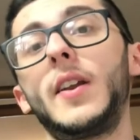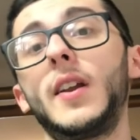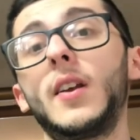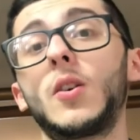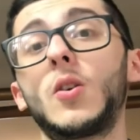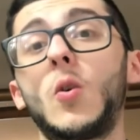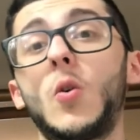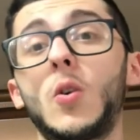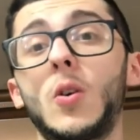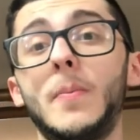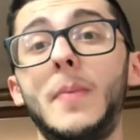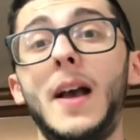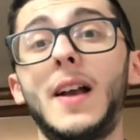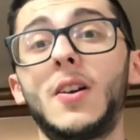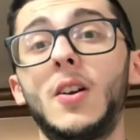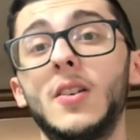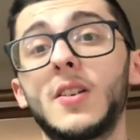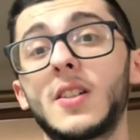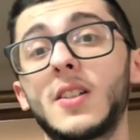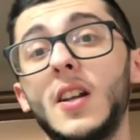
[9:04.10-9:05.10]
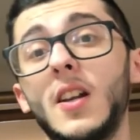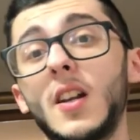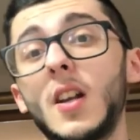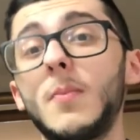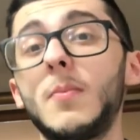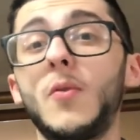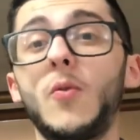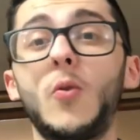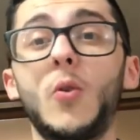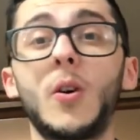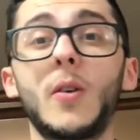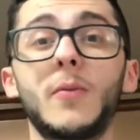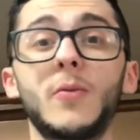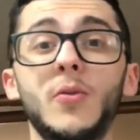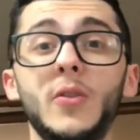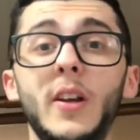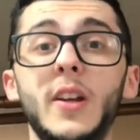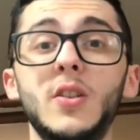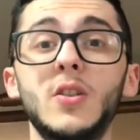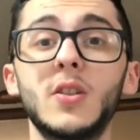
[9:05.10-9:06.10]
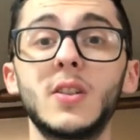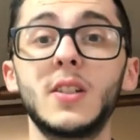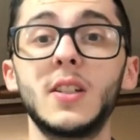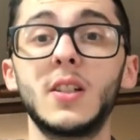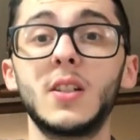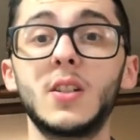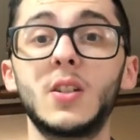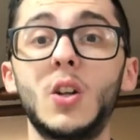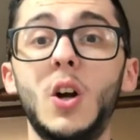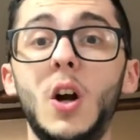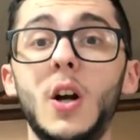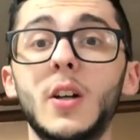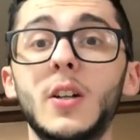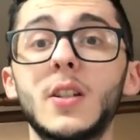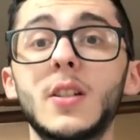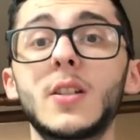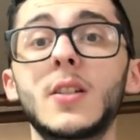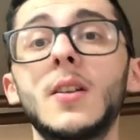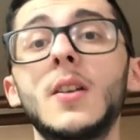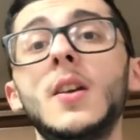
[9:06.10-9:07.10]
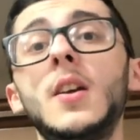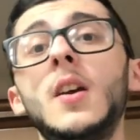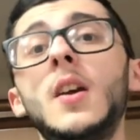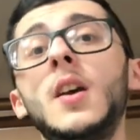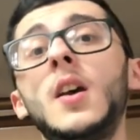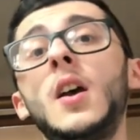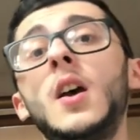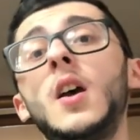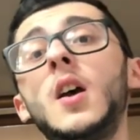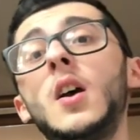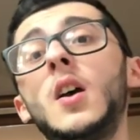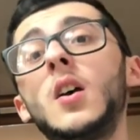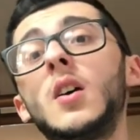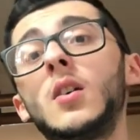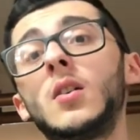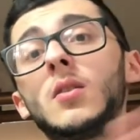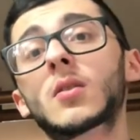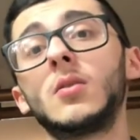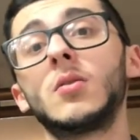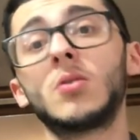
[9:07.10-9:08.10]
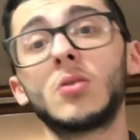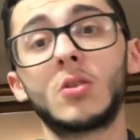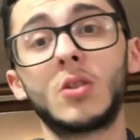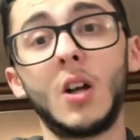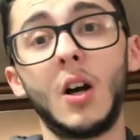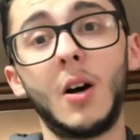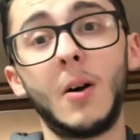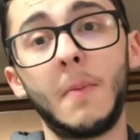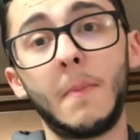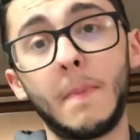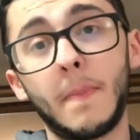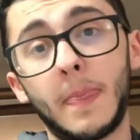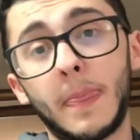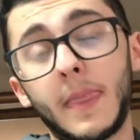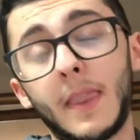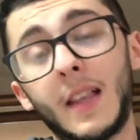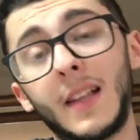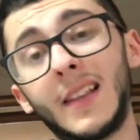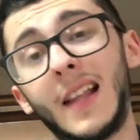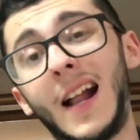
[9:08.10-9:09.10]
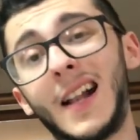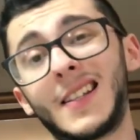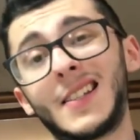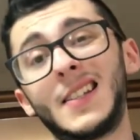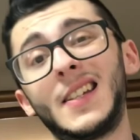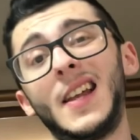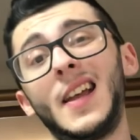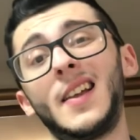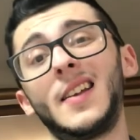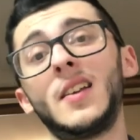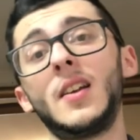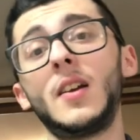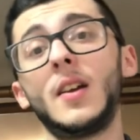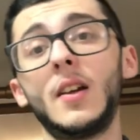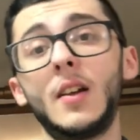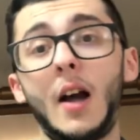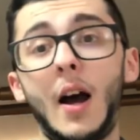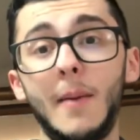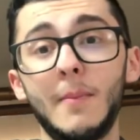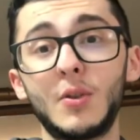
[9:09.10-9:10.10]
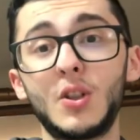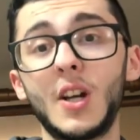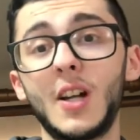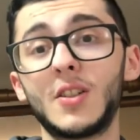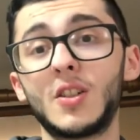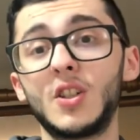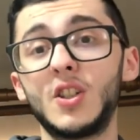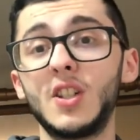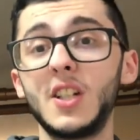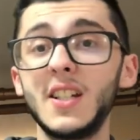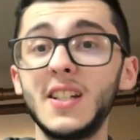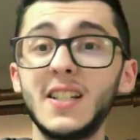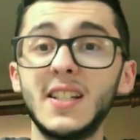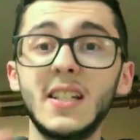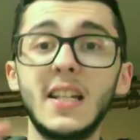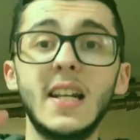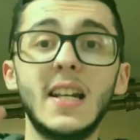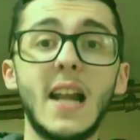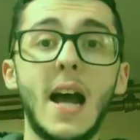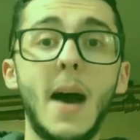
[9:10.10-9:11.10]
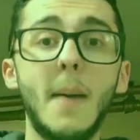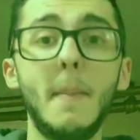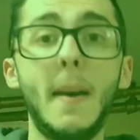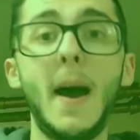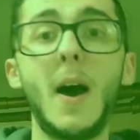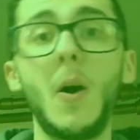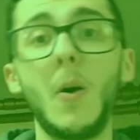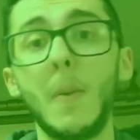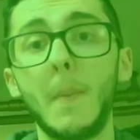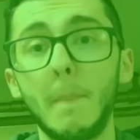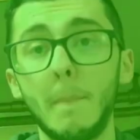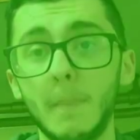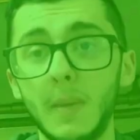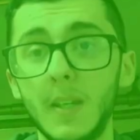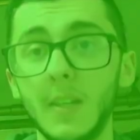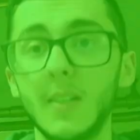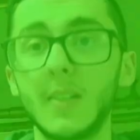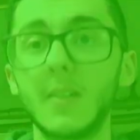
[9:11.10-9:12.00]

then cornerback on Sunday before free agency starts. So that's the end. I'm Jets GC and I'm out. Peace.